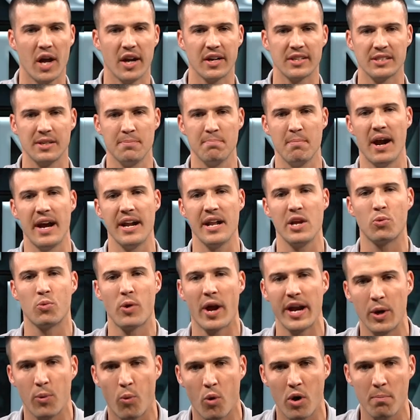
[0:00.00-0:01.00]
knock somebody,
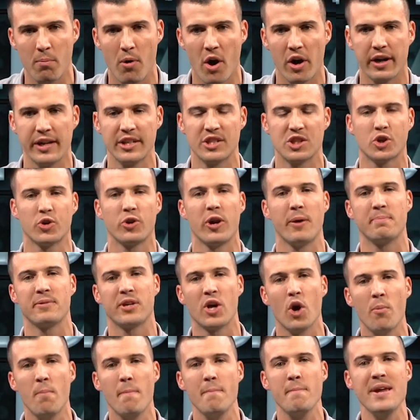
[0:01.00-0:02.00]
write a warm market script,
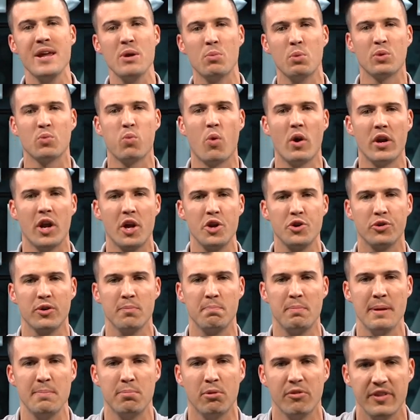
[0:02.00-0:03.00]
go meet with
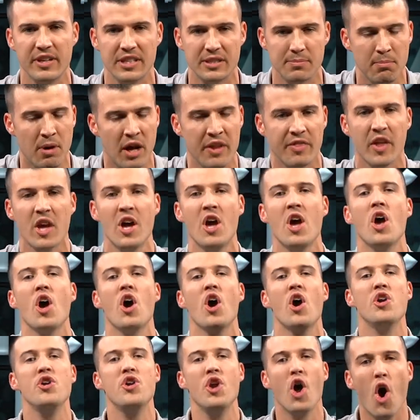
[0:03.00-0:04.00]
100 people this month.
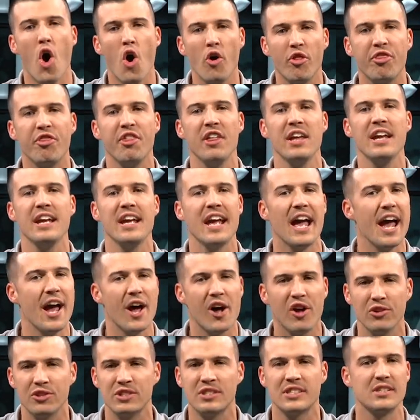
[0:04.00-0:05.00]
Nothing
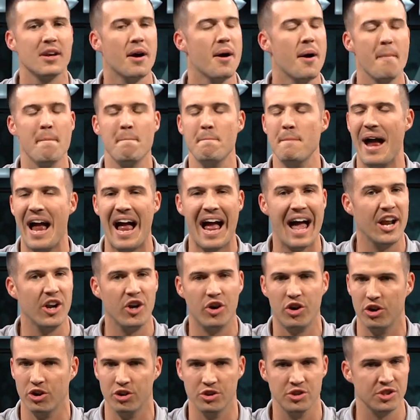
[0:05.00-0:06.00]
else
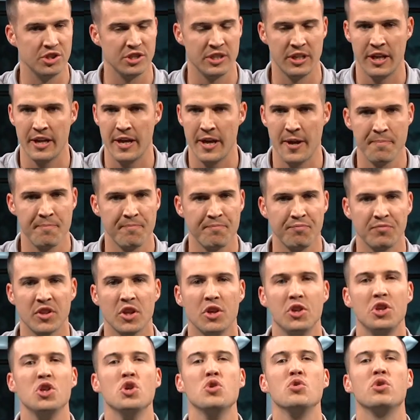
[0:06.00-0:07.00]
matters.
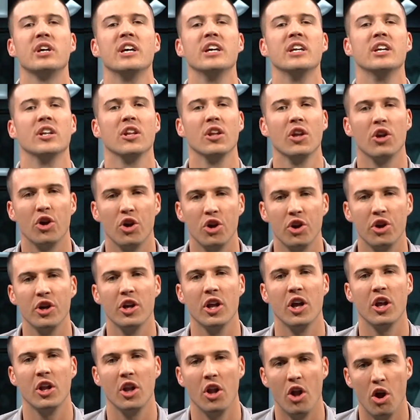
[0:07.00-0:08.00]
You can
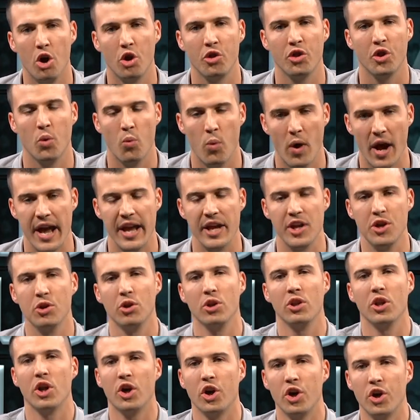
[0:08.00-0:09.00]
learn along the way.
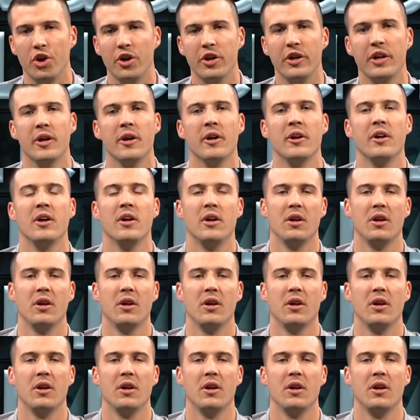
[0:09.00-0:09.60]
You'll learn